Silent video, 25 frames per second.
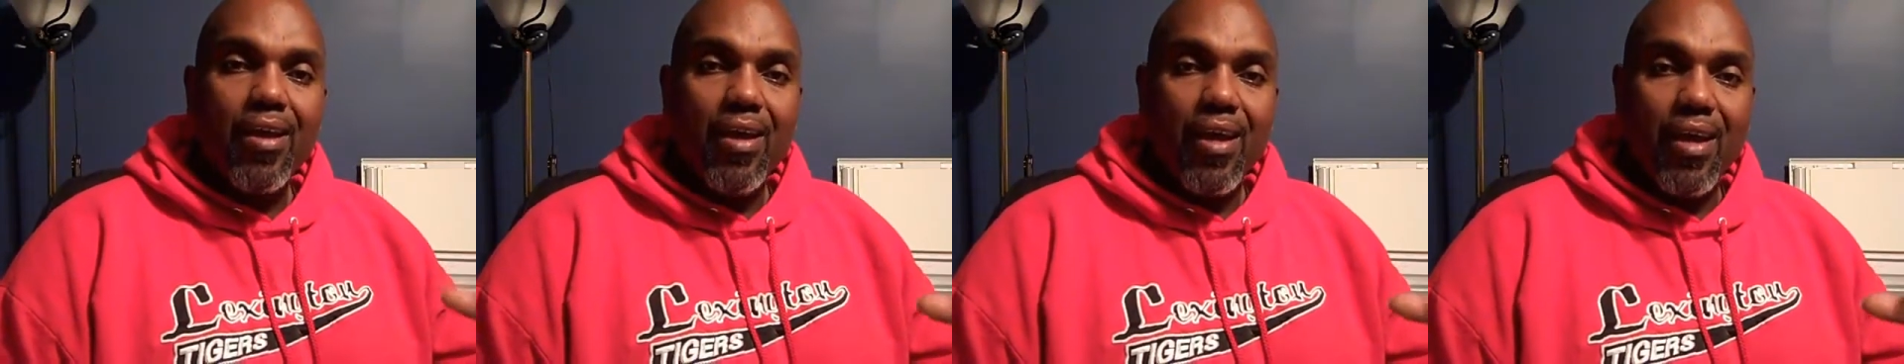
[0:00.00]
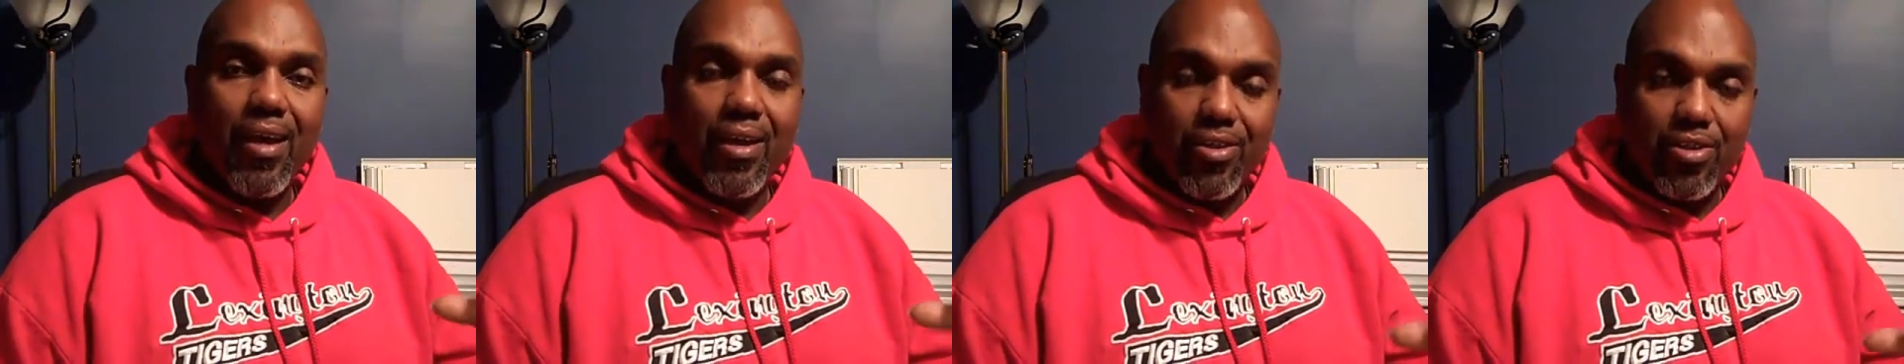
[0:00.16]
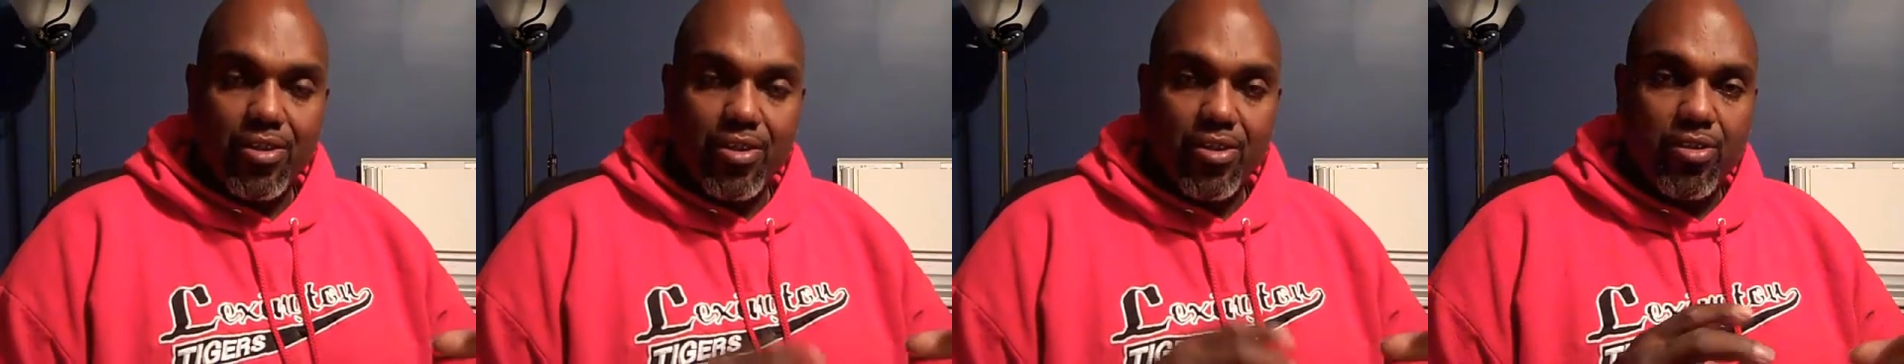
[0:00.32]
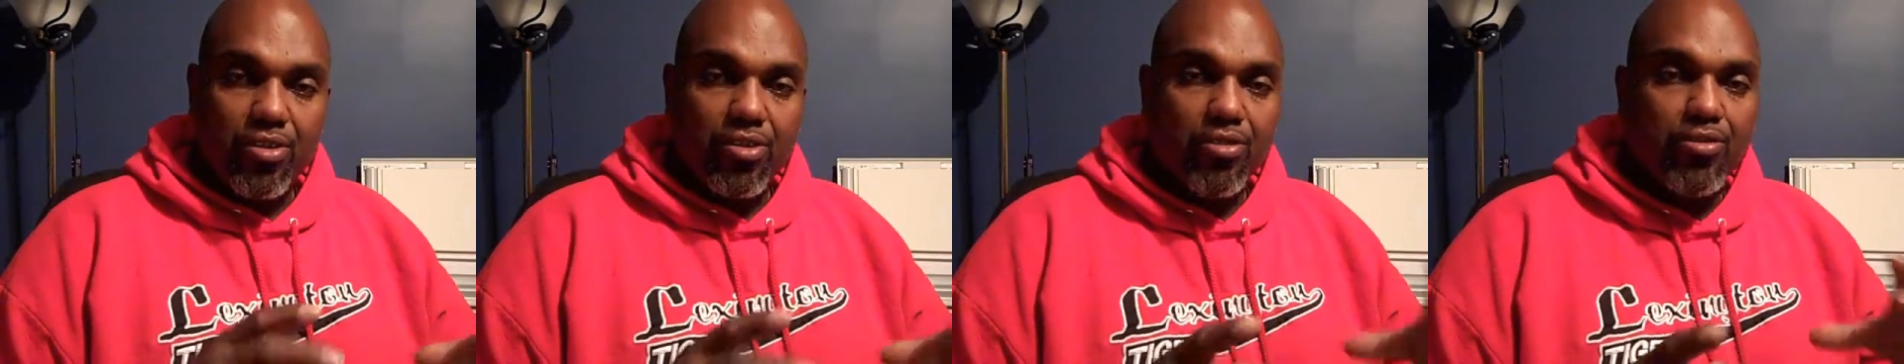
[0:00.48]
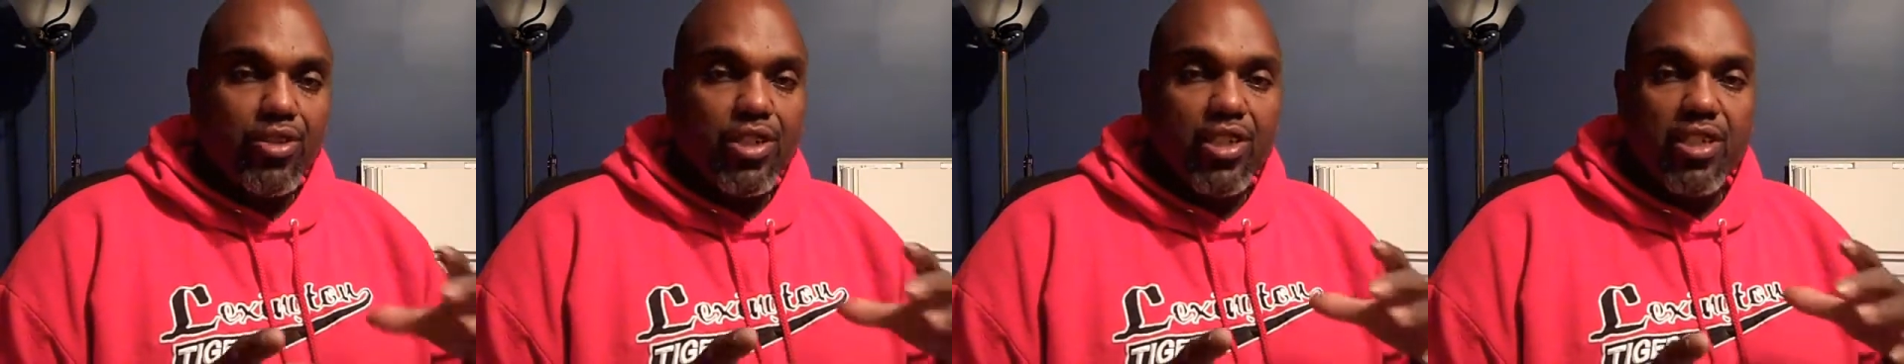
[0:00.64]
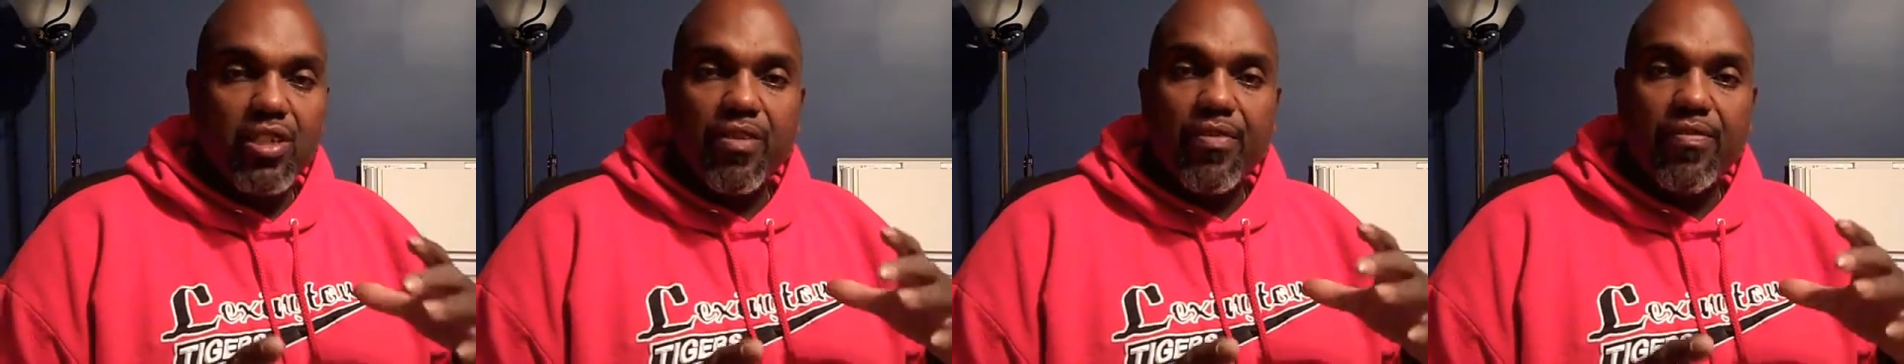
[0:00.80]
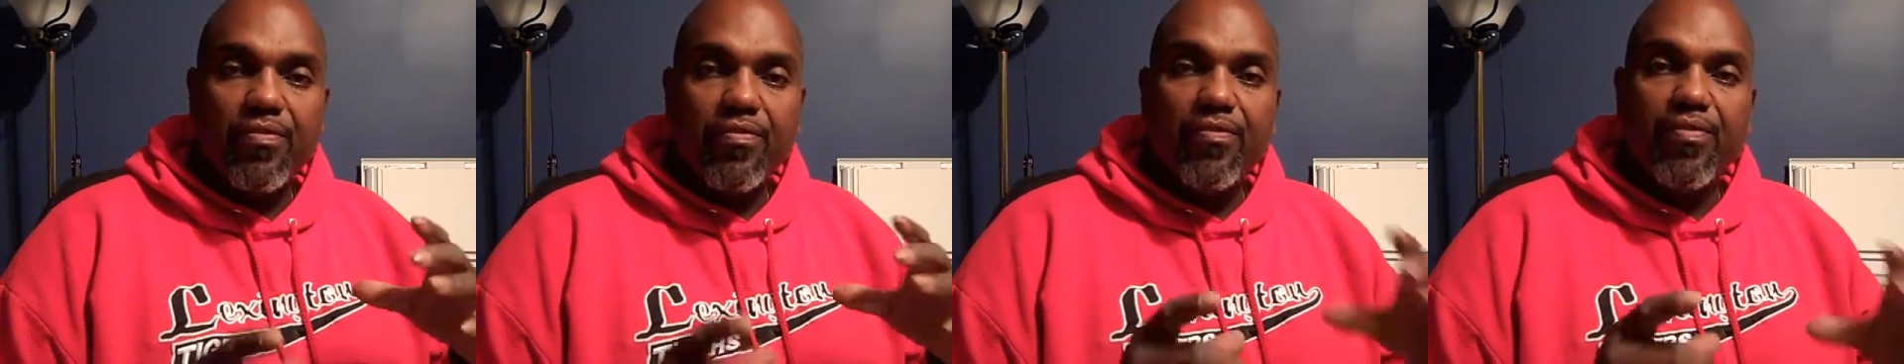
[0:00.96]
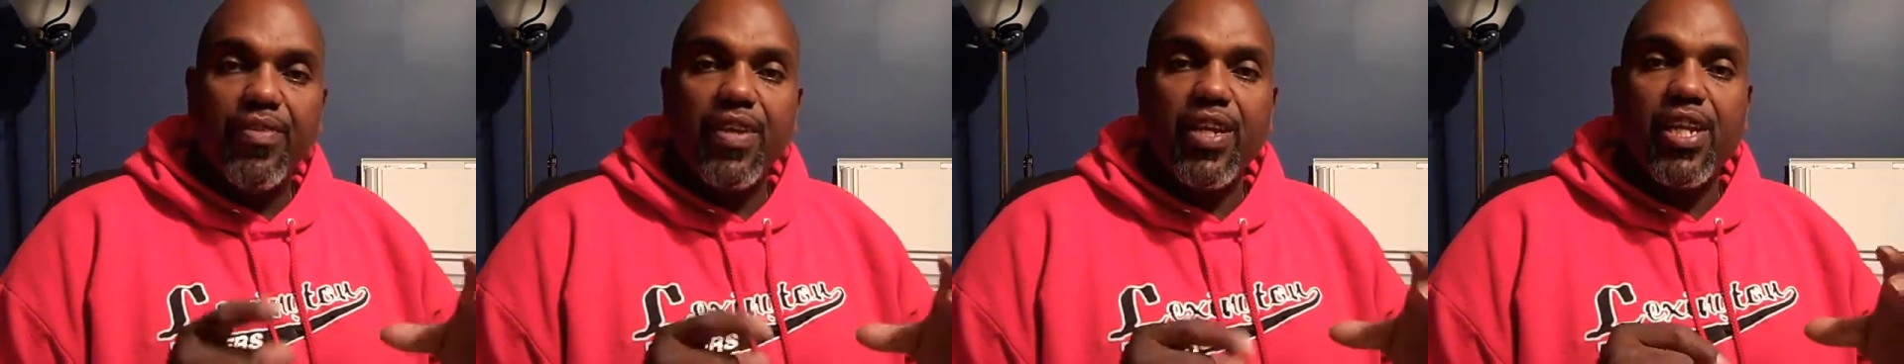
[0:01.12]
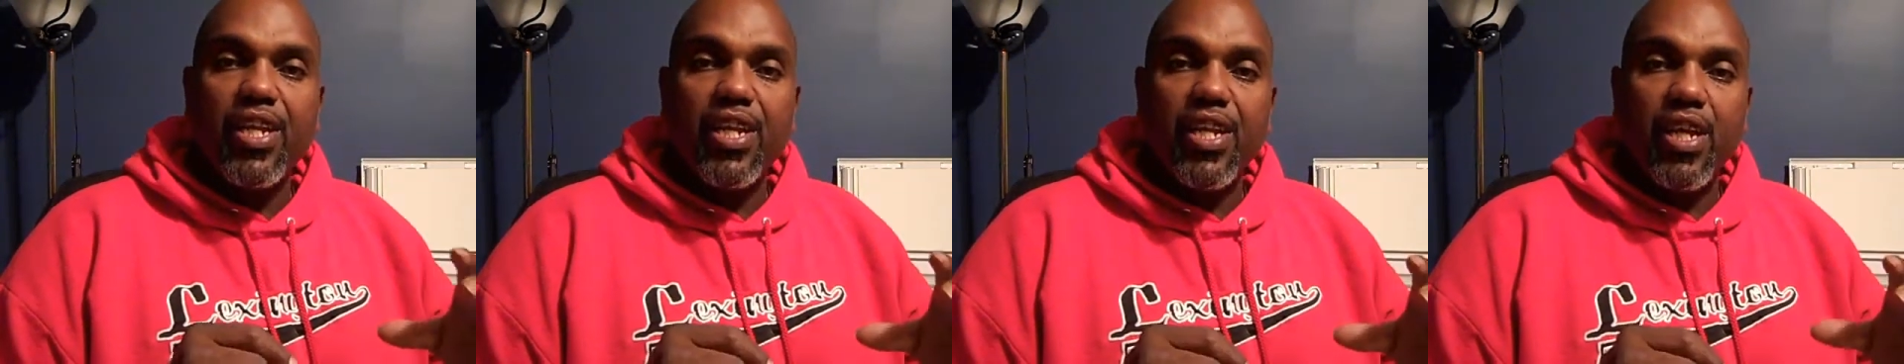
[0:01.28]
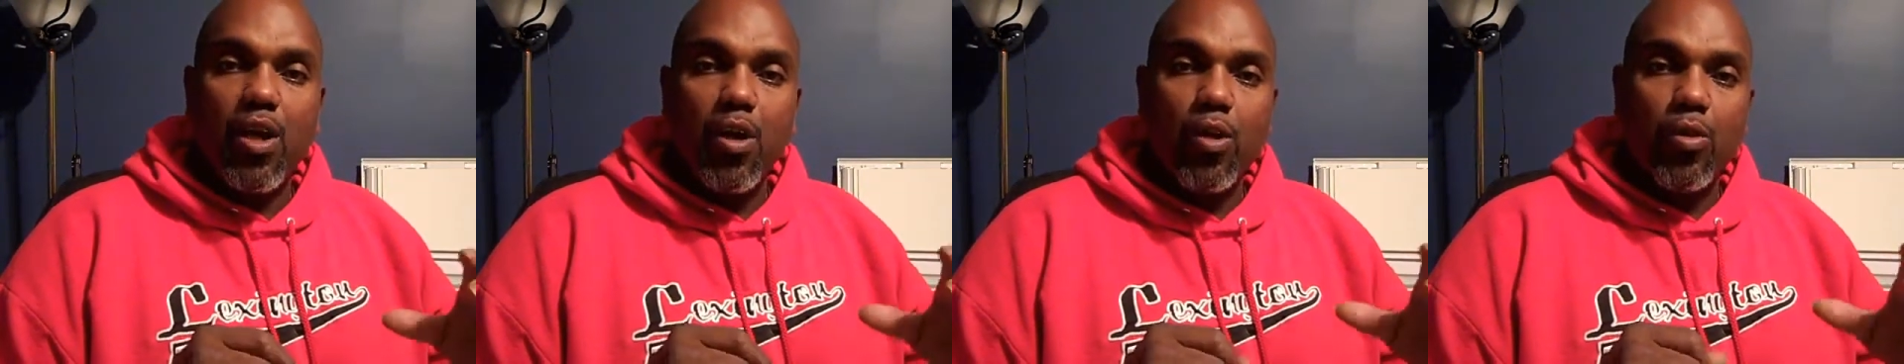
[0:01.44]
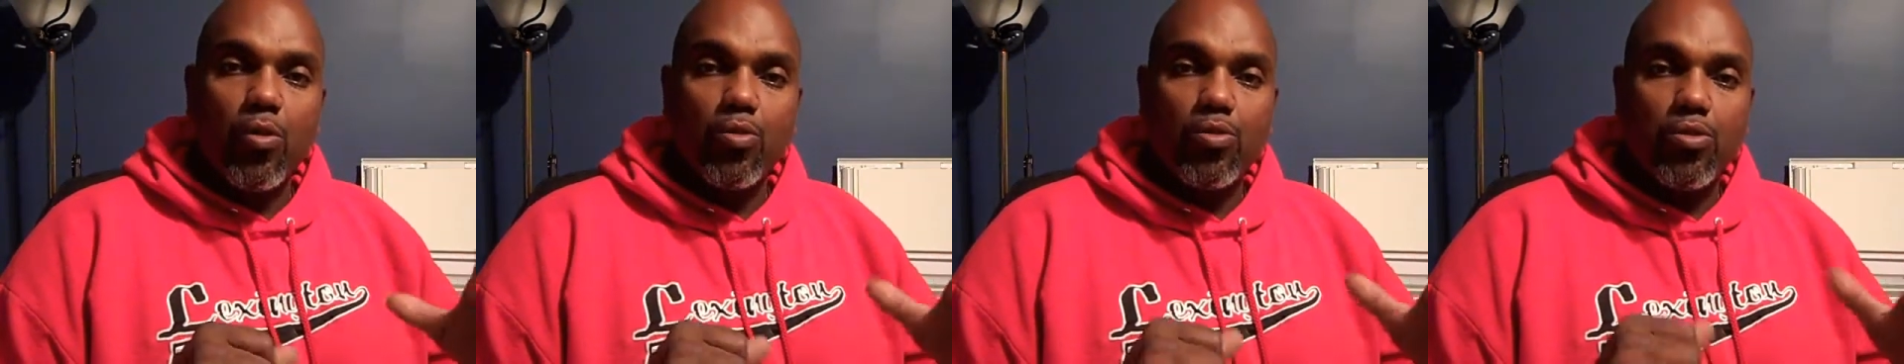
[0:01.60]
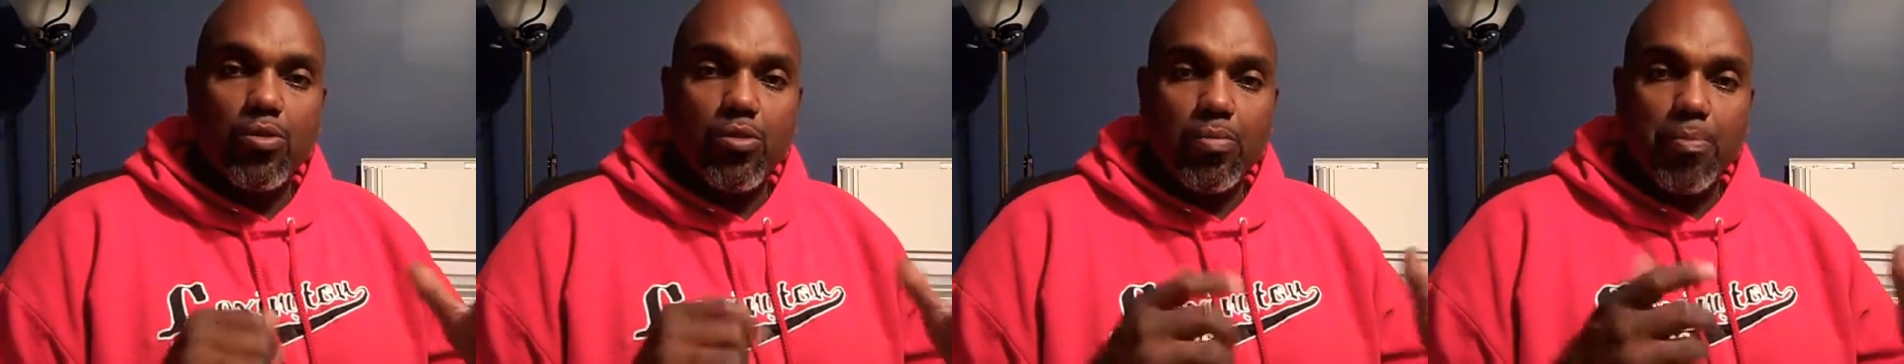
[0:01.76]
and a series of
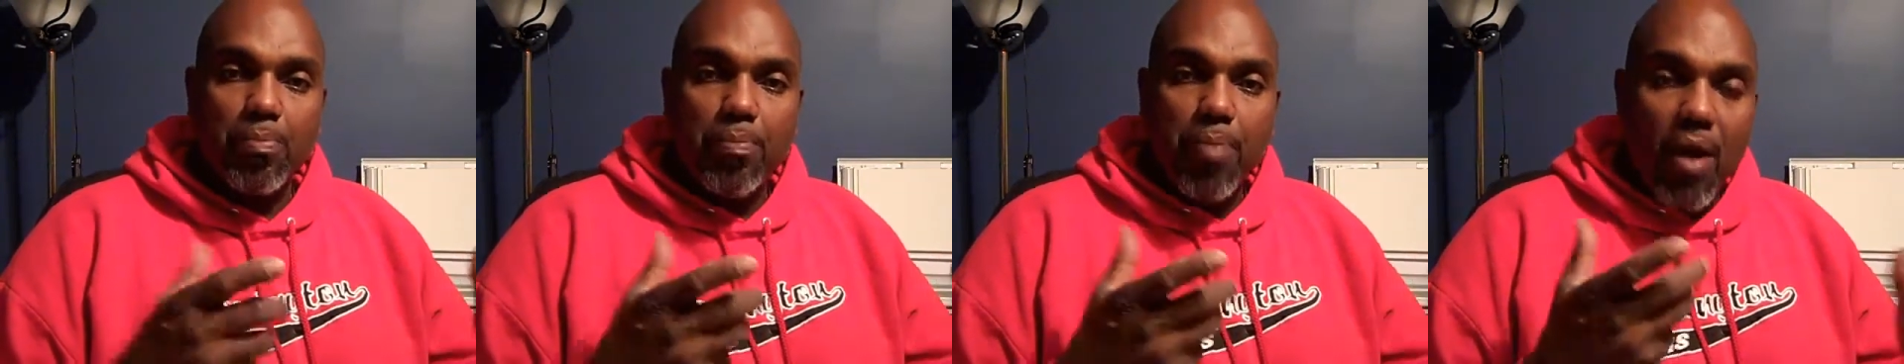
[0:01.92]
videos,